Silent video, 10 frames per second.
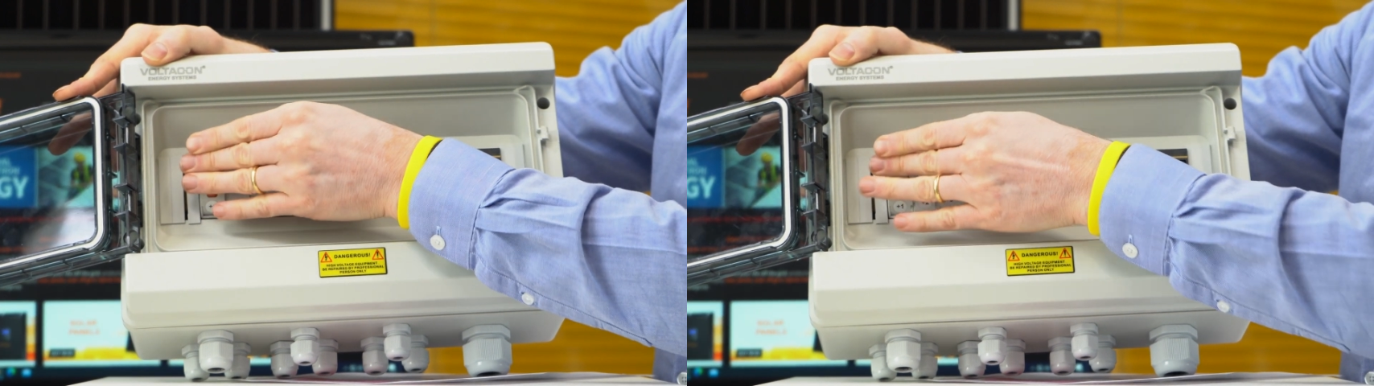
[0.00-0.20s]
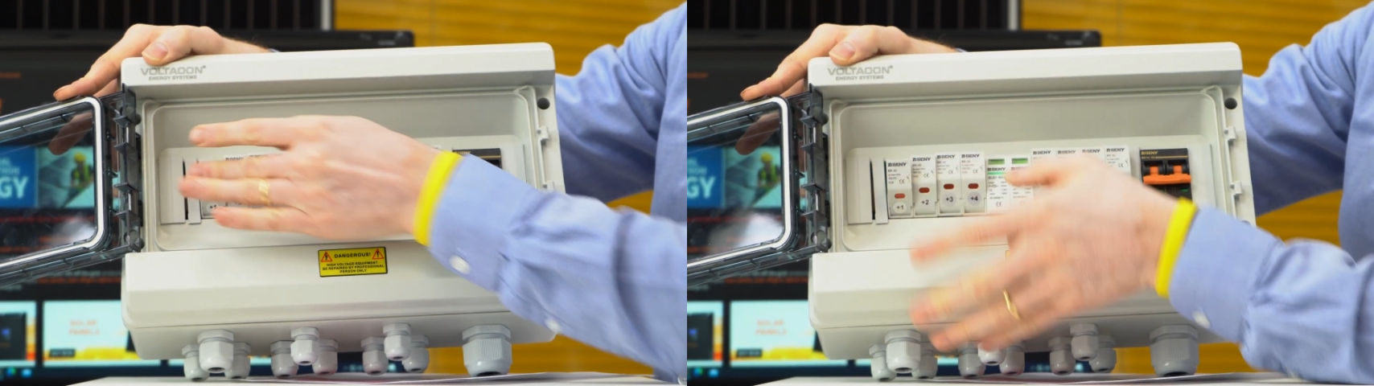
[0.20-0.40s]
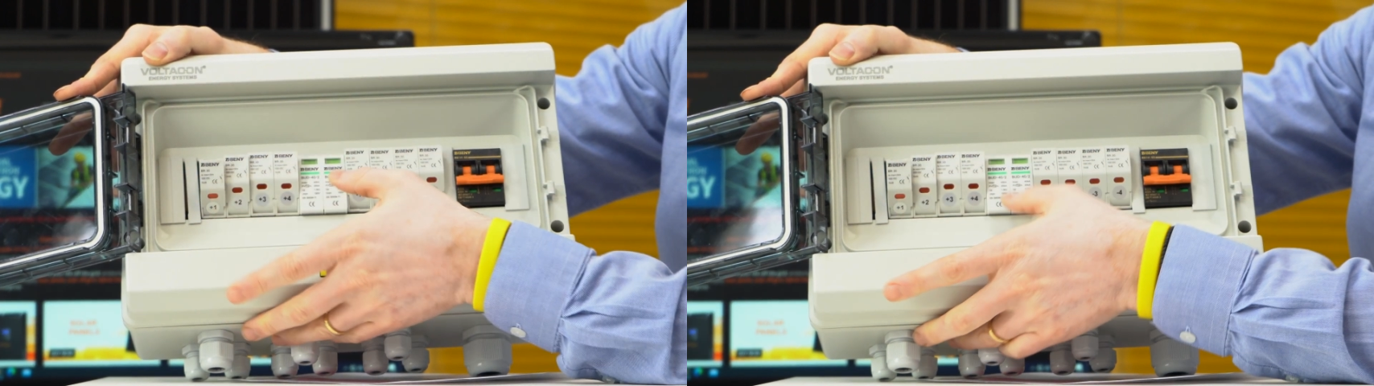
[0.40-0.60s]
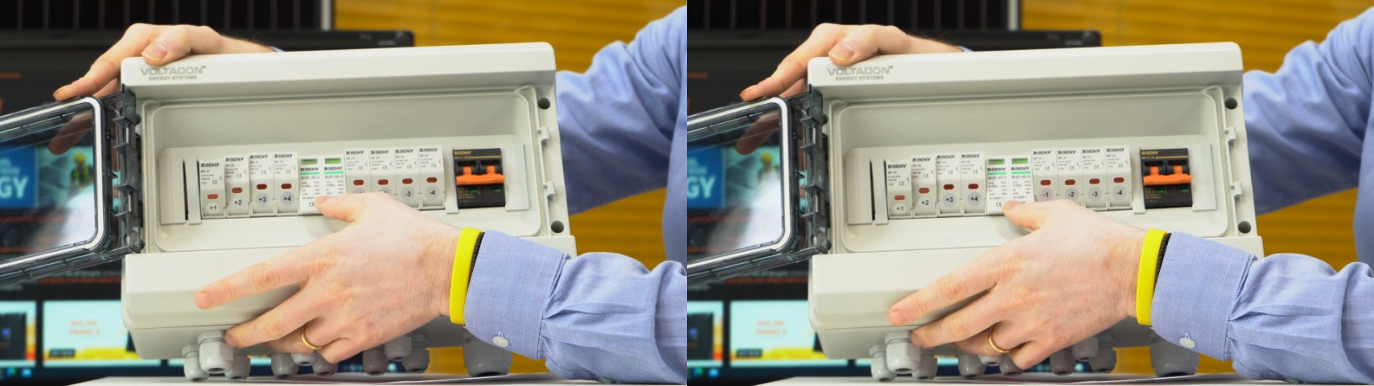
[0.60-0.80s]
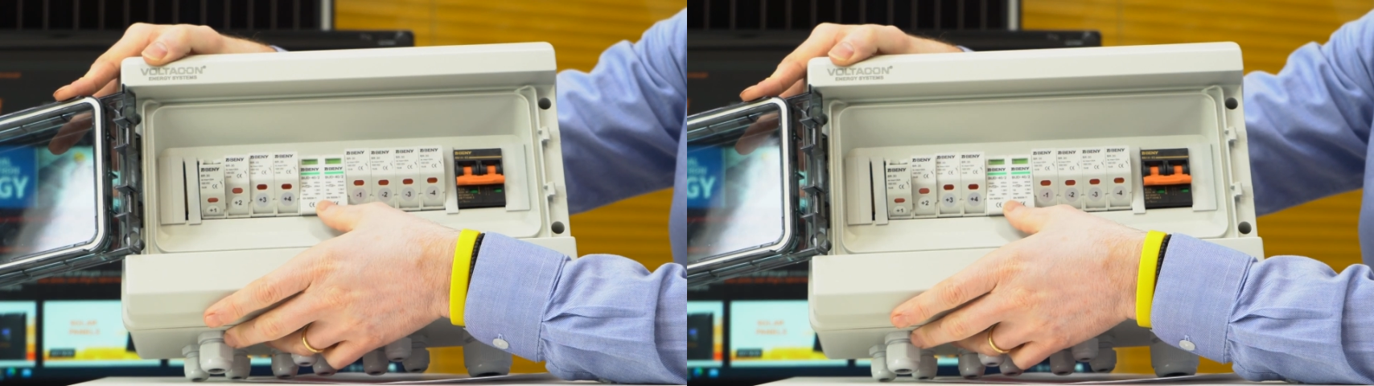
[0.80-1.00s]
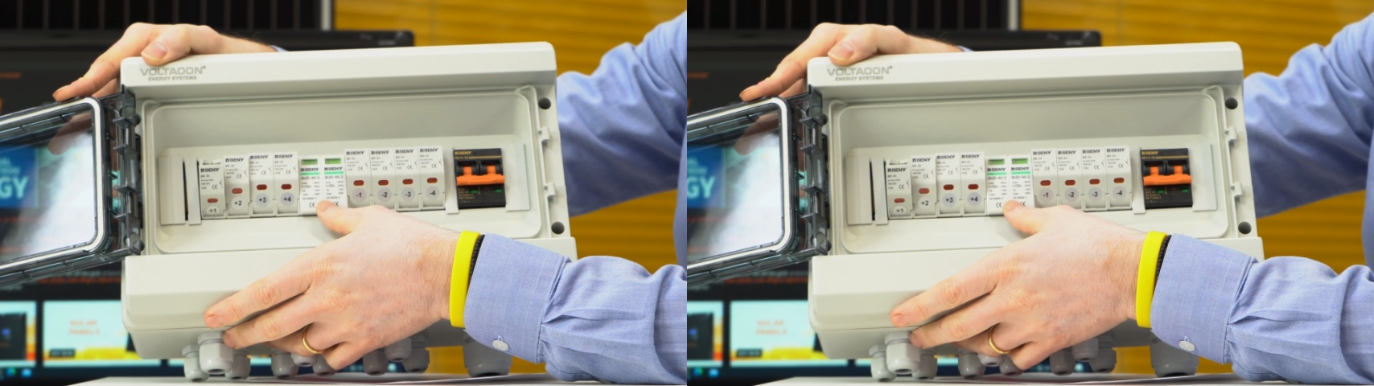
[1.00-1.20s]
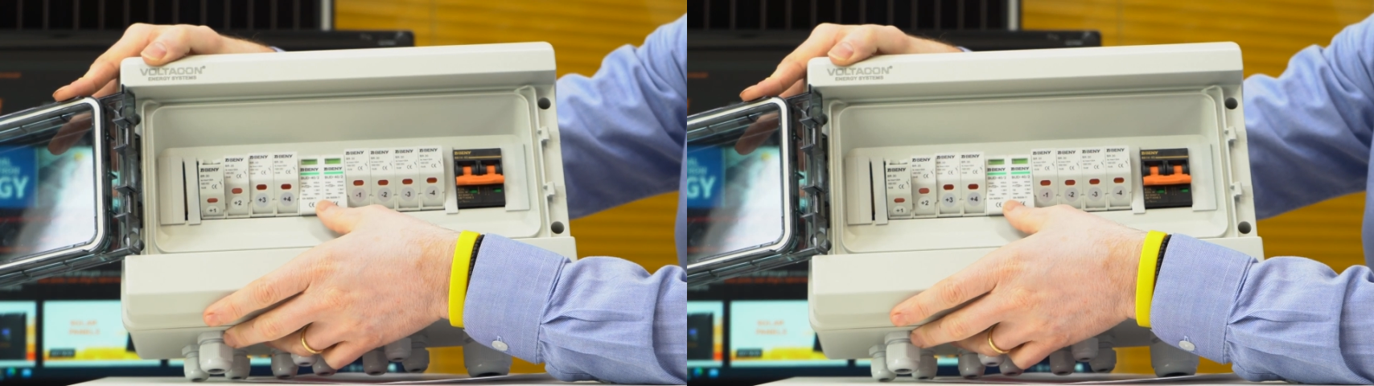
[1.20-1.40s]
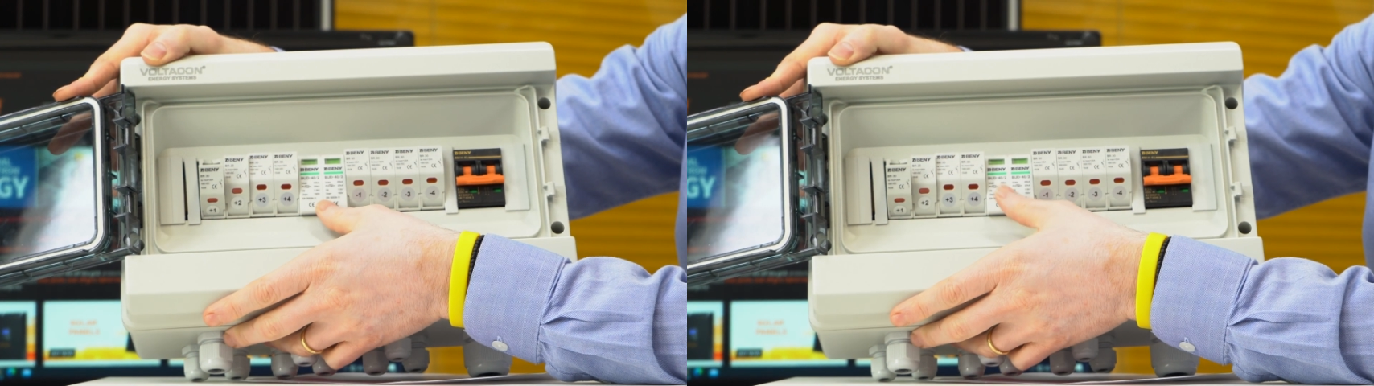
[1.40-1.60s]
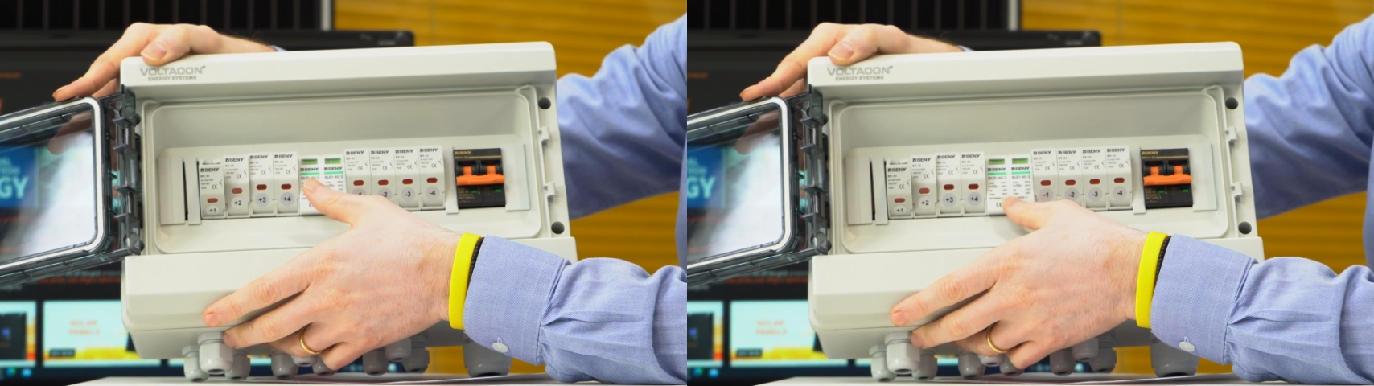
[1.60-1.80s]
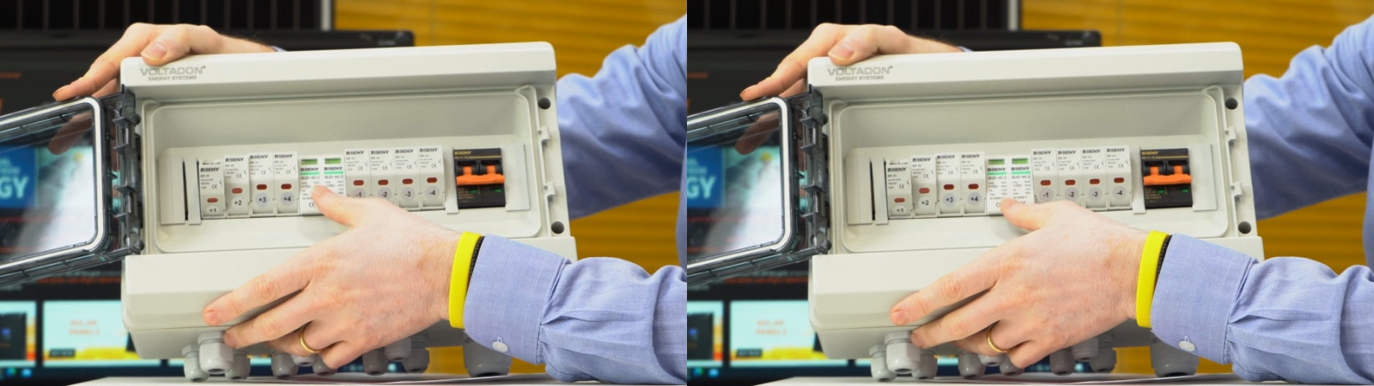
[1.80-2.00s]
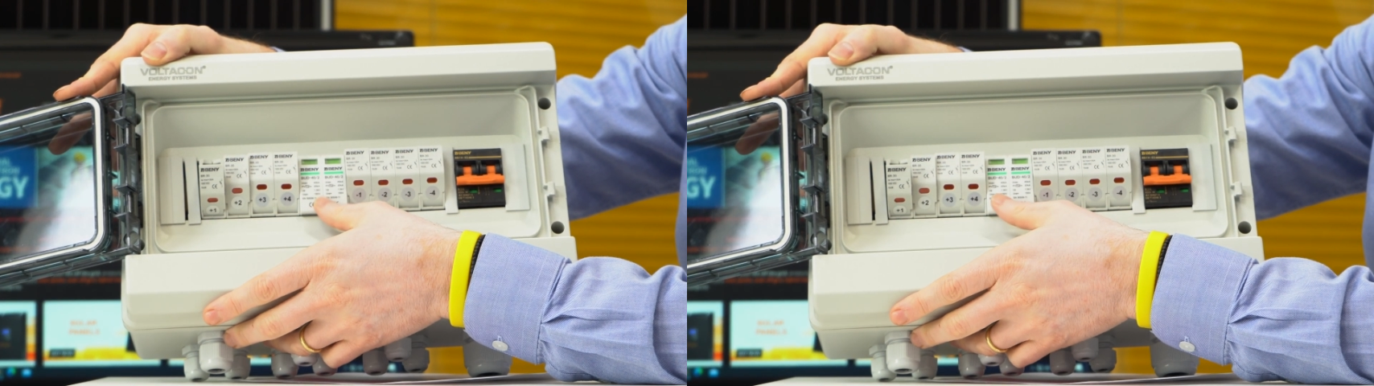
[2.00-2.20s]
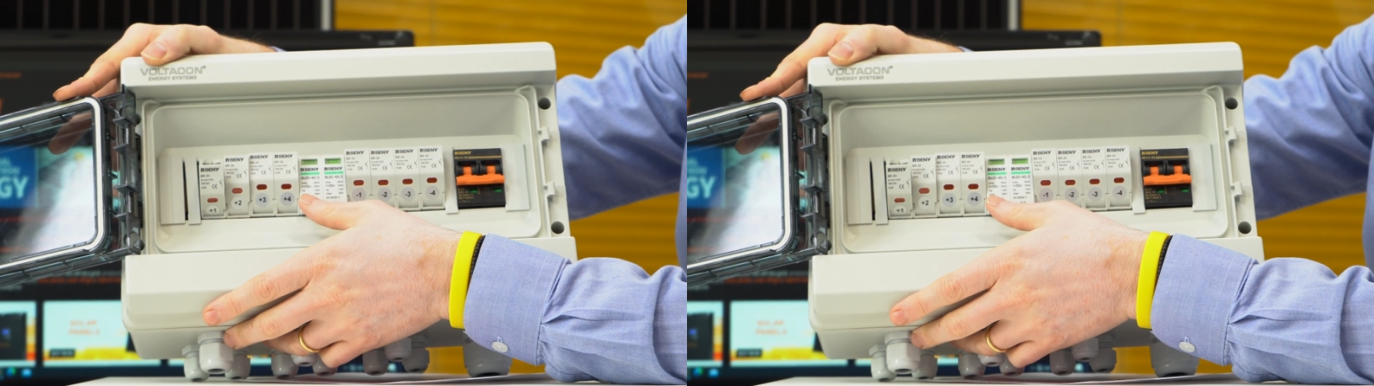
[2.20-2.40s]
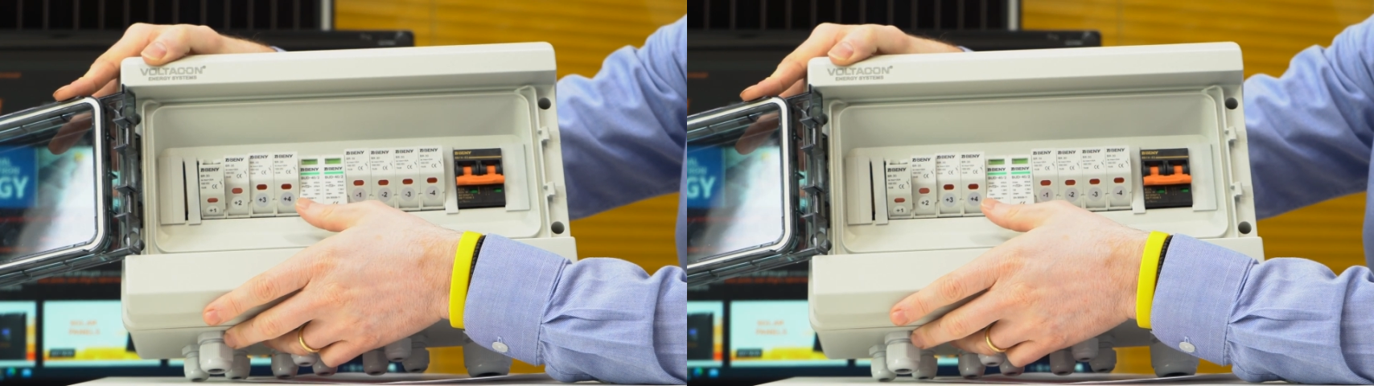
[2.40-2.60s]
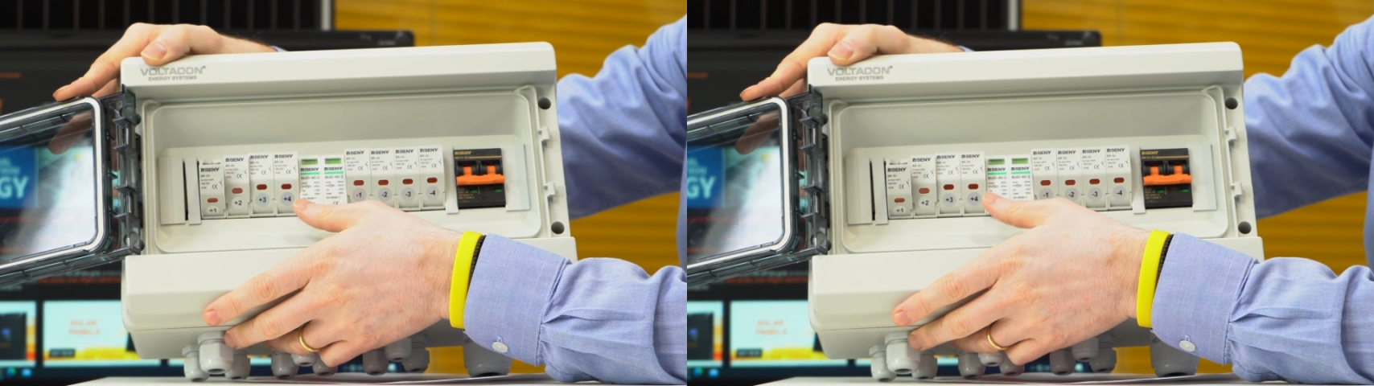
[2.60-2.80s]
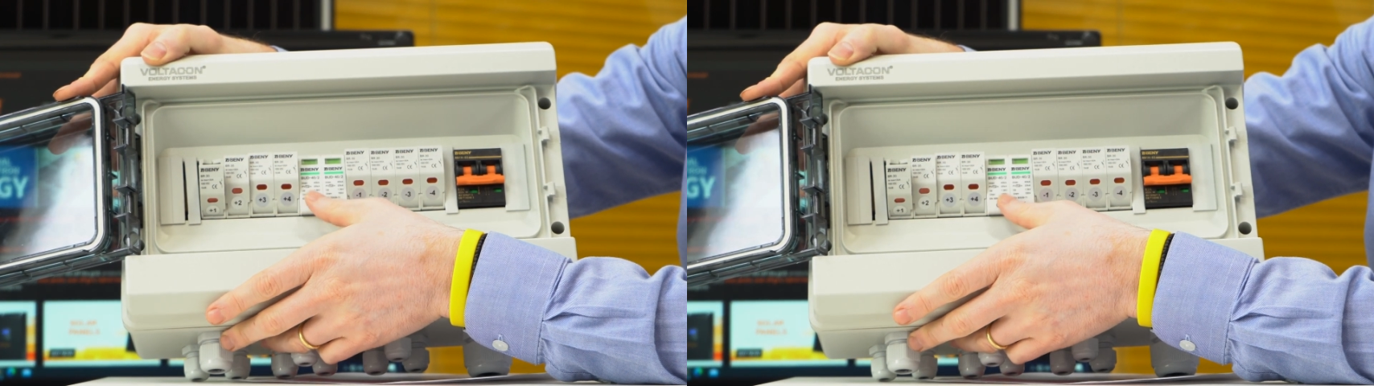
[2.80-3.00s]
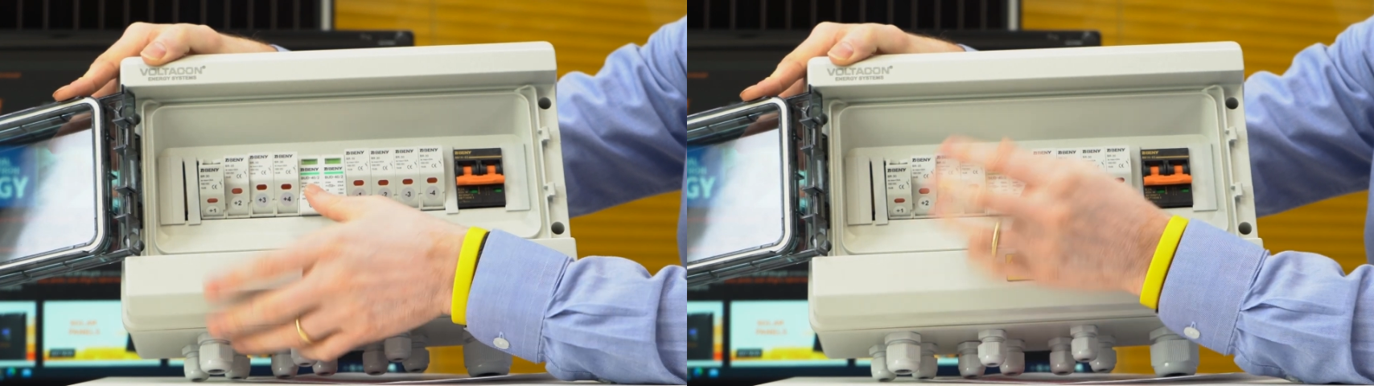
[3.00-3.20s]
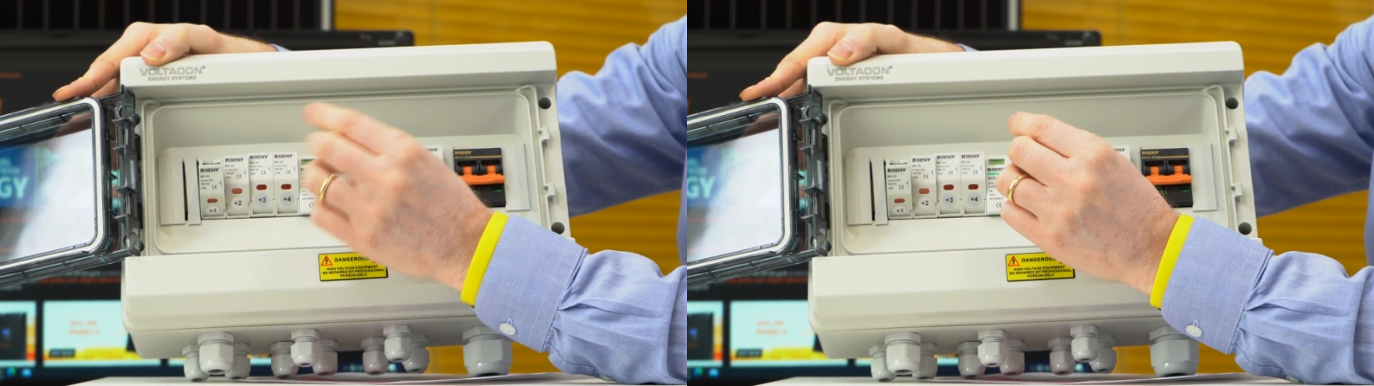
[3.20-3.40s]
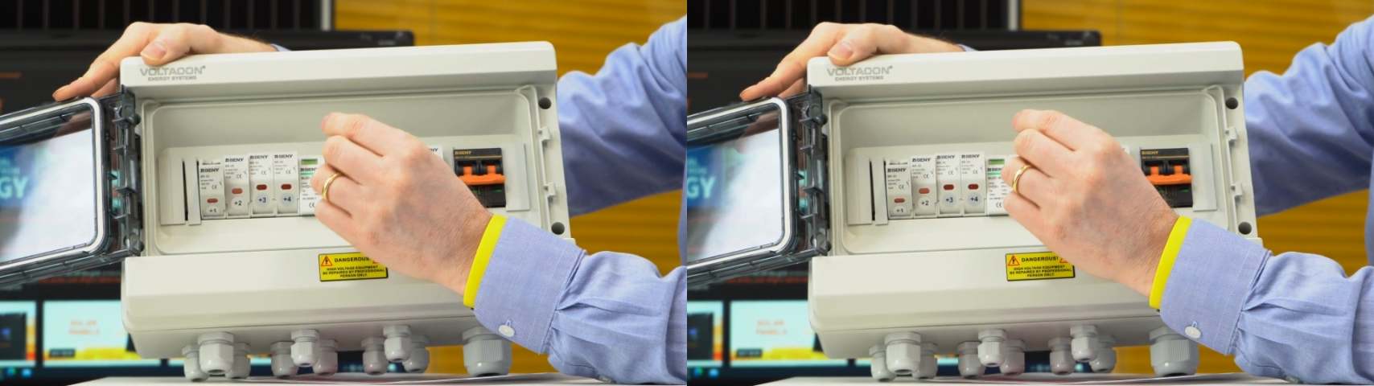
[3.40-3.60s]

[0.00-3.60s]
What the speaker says: No face is visible, so there are no lips to read.